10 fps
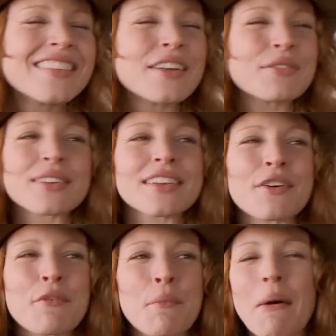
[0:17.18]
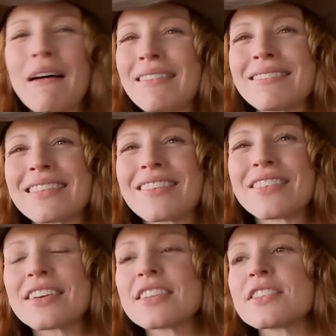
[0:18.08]
really don't want
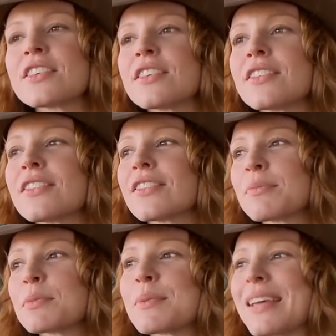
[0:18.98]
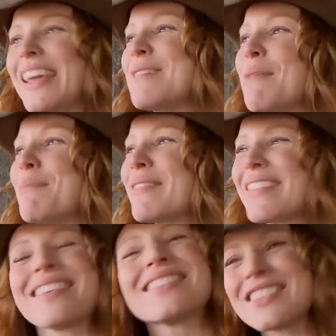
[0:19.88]
whatever it is that somebody came up
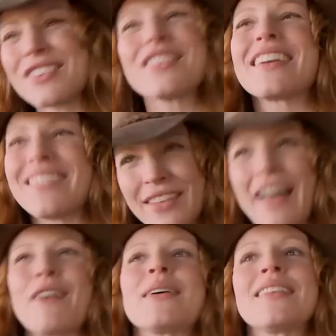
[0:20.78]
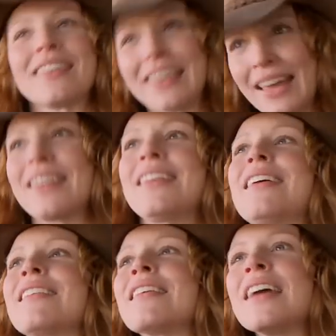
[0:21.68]
with, they still like allow it and get it,
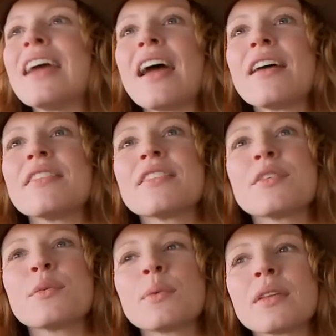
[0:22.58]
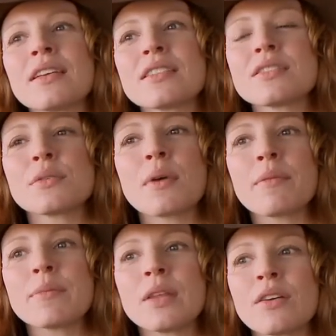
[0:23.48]
and they're willing
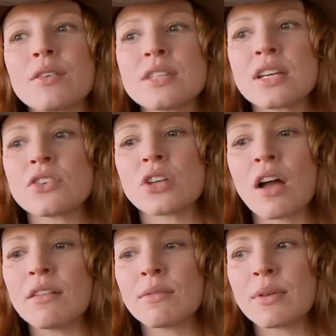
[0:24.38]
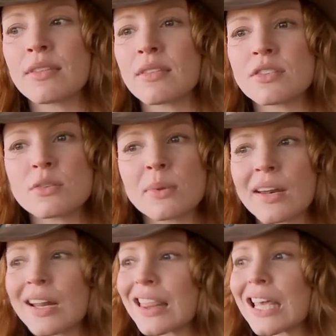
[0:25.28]
to you know, take a shot with just about
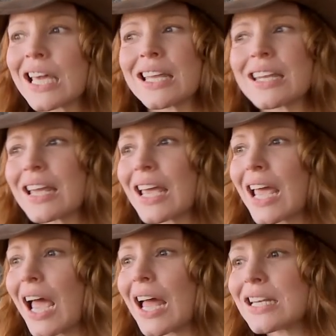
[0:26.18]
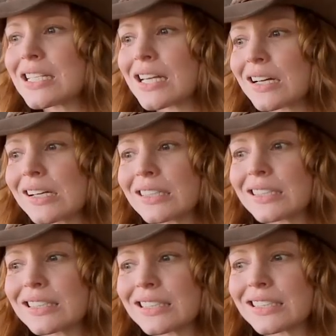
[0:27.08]
anything, and
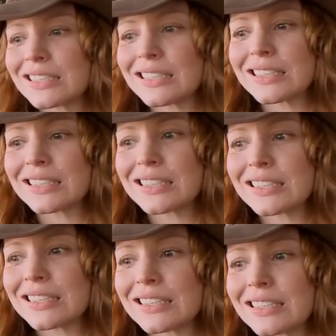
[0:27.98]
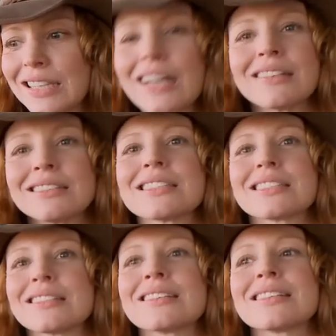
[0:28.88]
yeah, it
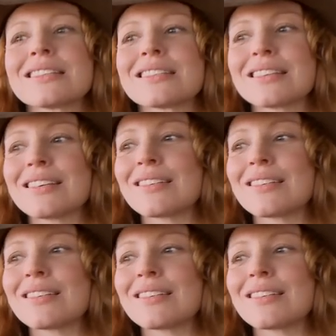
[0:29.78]
was